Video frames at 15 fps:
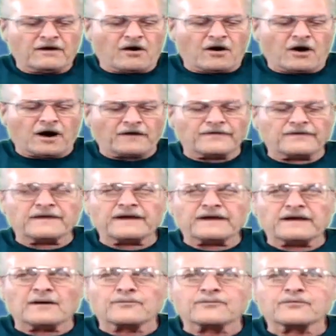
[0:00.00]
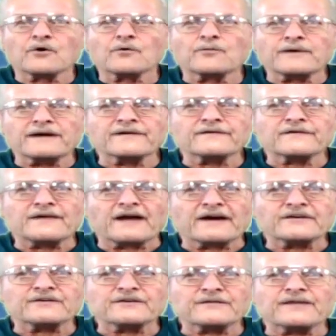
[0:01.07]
on the appropriate sections.